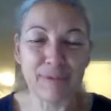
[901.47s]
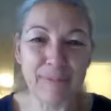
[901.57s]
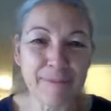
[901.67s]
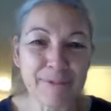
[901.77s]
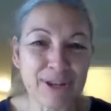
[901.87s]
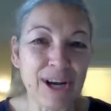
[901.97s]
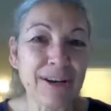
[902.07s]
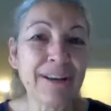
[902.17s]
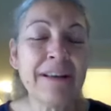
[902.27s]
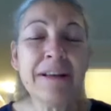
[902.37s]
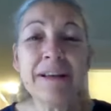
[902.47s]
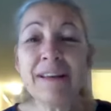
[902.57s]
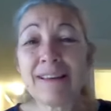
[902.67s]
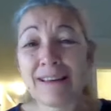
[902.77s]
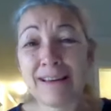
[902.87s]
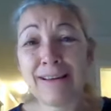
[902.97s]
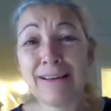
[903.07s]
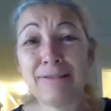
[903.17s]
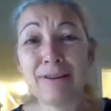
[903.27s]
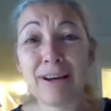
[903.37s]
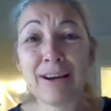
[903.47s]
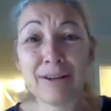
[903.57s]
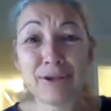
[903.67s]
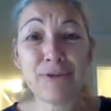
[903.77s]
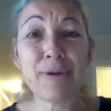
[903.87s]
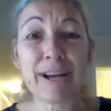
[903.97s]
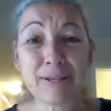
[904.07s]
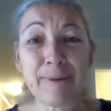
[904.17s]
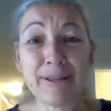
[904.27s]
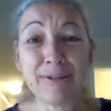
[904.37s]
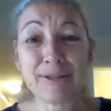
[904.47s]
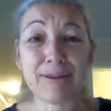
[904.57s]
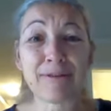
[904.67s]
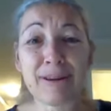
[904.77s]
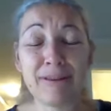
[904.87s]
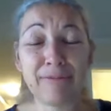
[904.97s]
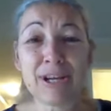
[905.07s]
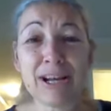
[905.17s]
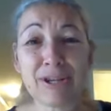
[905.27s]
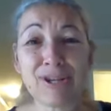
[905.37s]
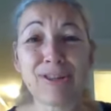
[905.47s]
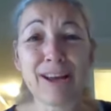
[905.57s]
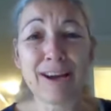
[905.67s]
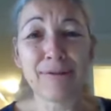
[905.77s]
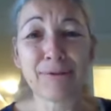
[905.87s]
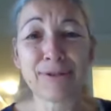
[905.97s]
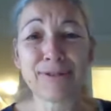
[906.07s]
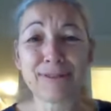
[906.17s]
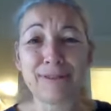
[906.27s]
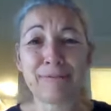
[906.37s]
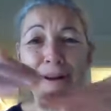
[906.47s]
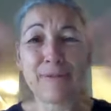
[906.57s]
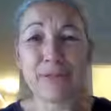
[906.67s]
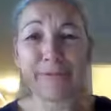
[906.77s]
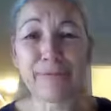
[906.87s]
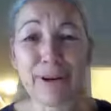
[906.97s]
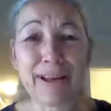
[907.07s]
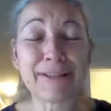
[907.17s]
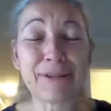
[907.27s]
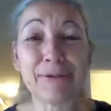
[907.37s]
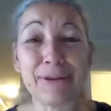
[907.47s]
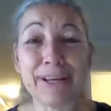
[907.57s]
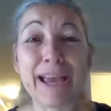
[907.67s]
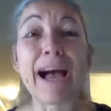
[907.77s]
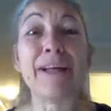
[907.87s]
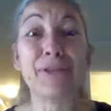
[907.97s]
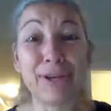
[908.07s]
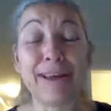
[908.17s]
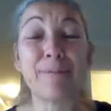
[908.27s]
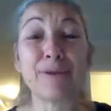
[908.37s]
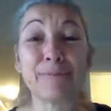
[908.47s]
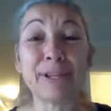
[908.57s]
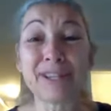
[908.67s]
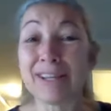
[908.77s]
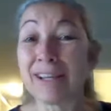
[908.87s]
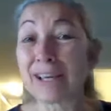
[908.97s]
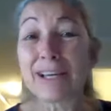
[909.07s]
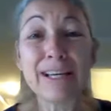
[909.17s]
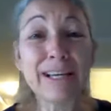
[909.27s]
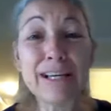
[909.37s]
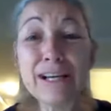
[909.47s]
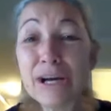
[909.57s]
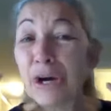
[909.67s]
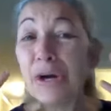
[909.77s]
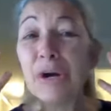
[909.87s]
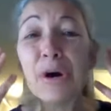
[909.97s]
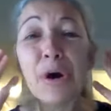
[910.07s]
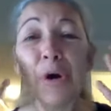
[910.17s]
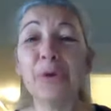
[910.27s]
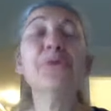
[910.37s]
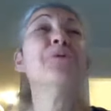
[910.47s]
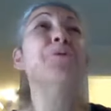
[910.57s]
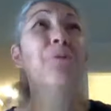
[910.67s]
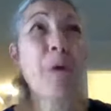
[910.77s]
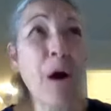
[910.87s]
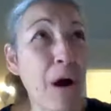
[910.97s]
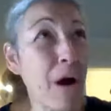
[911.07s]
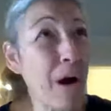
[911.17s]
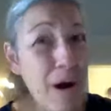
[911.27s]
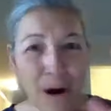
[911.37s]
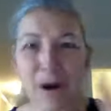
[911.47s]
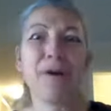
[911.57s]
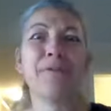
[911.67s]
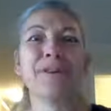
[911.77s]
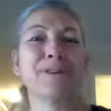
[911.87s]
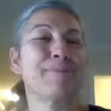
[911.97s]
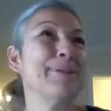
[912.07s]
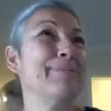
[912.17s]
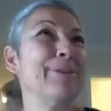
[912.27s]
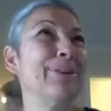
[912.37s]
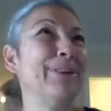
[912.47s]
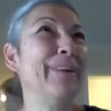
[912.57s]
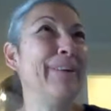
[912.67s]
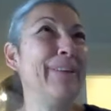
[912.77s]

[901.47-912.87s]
for mom's dog, and two X pens that are kind of attached to the house around the front. So again, the neighbors must think, who are these people?